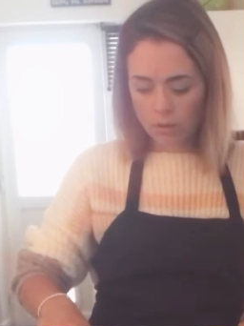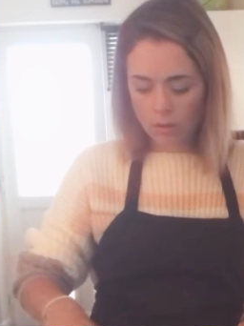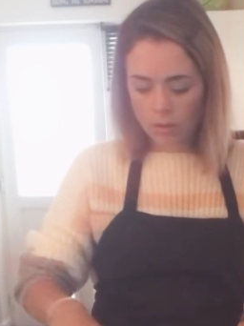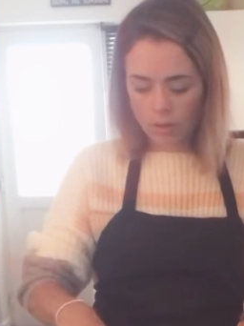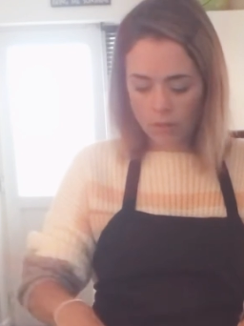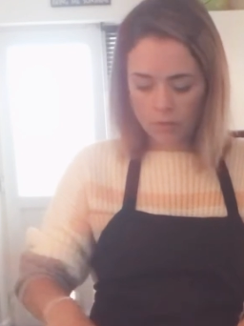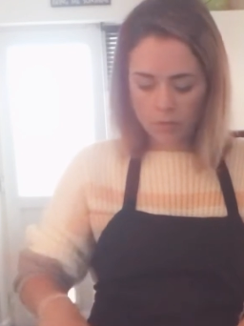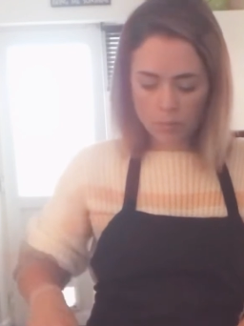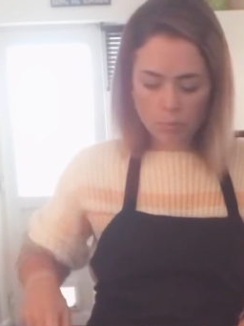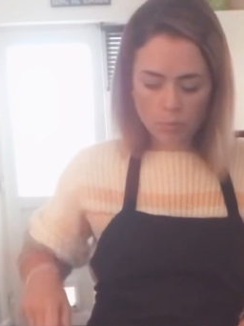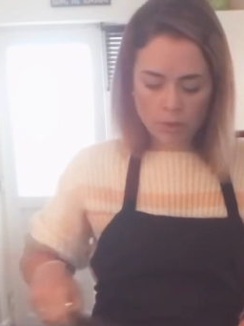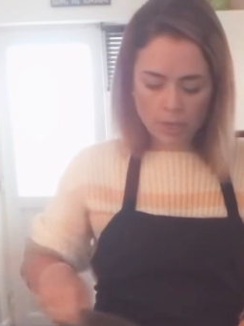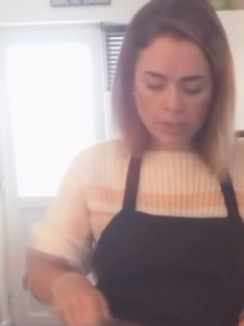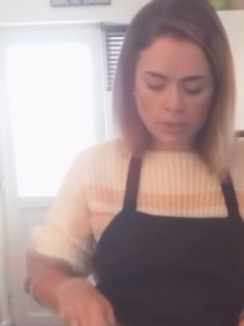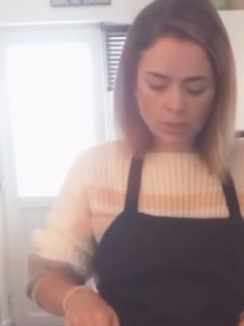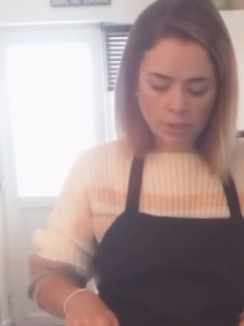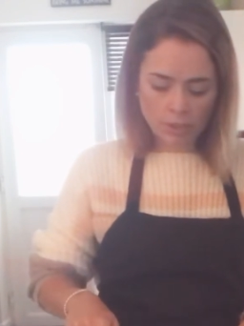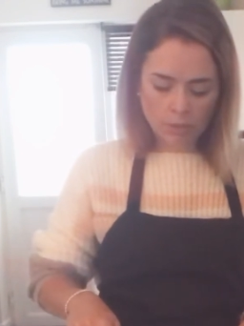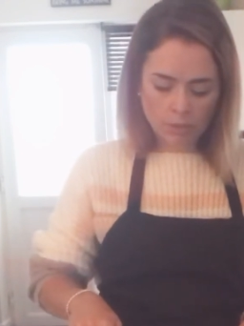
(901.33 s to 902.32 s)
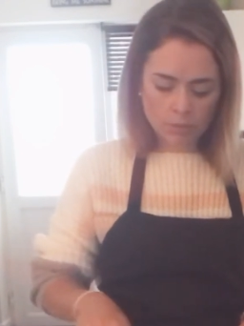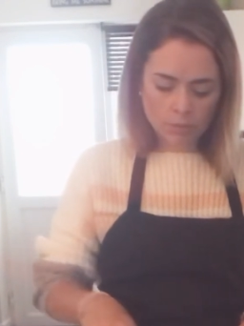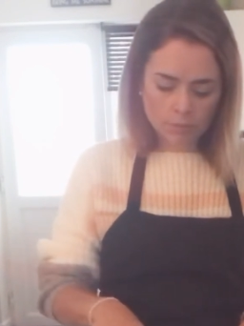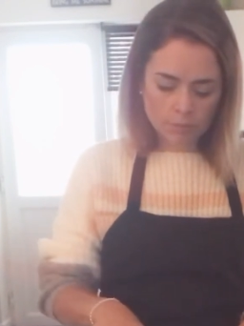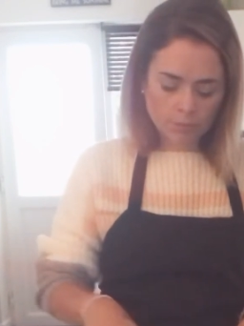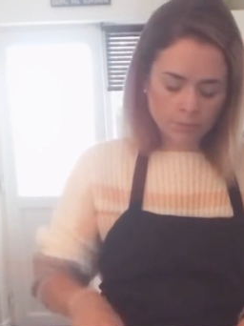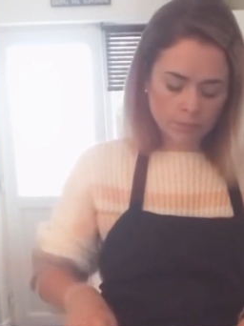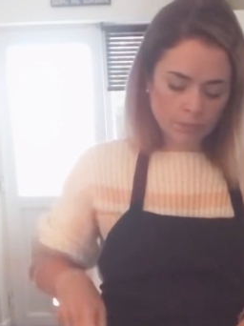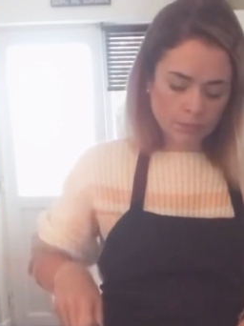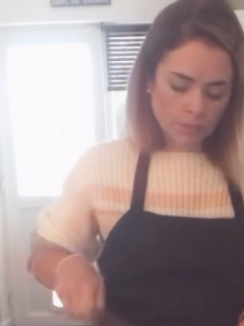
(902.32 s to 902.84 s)
of the bread dough
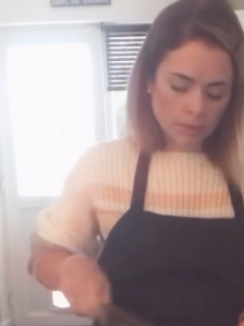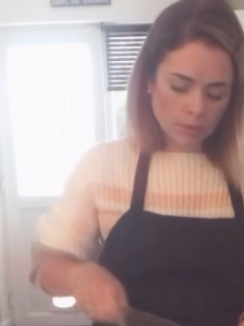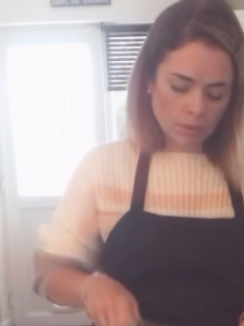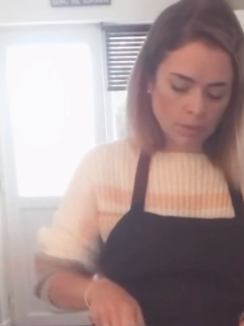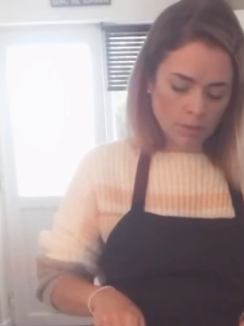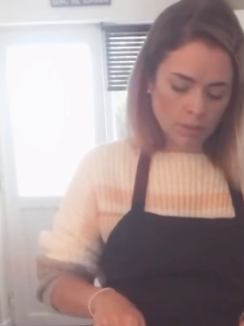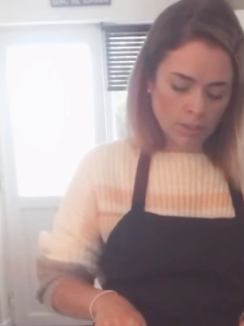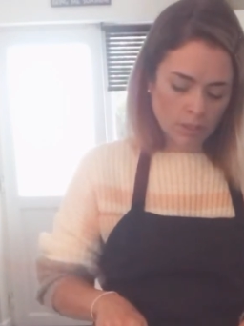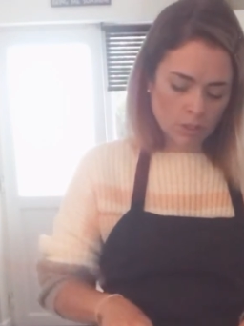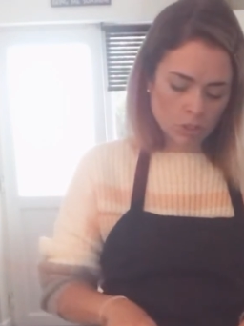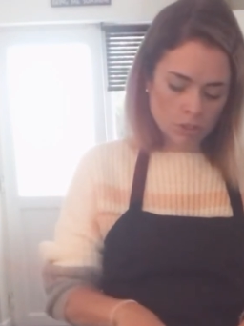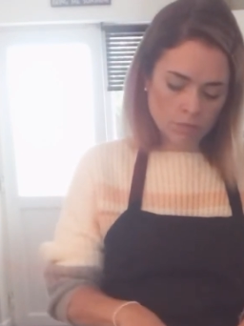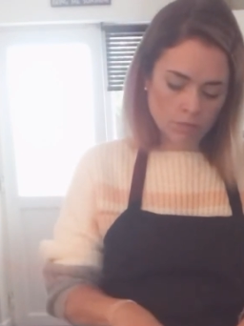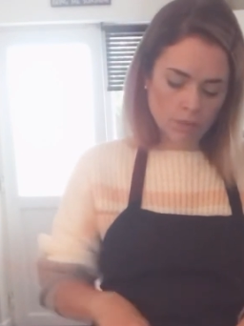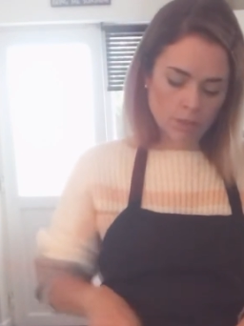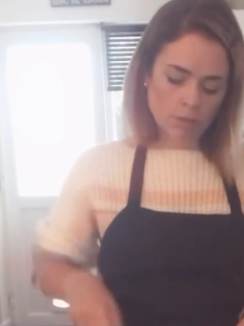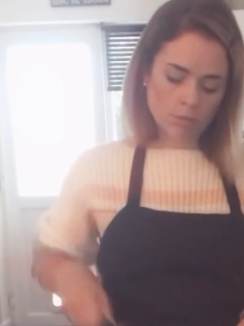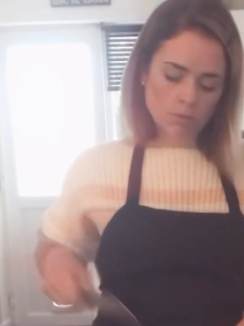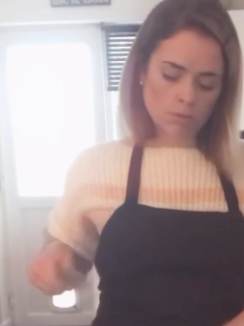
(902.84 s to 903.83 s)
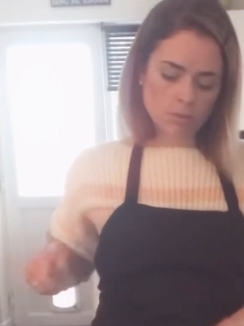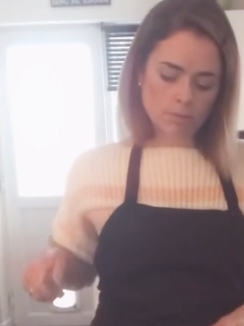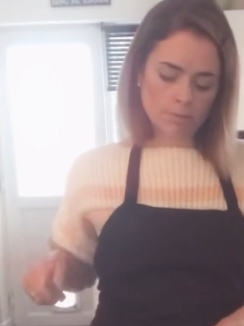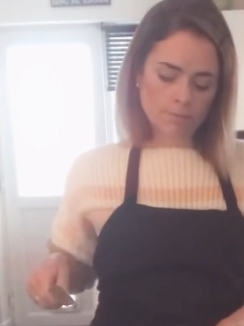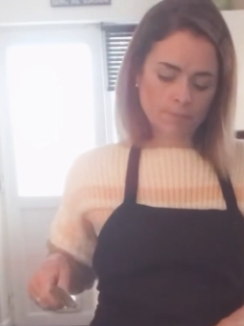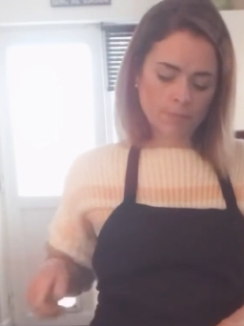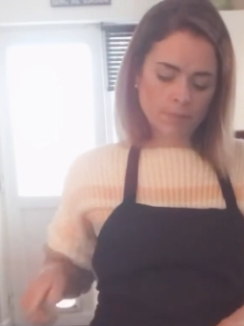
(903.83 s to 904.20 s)
on each of those.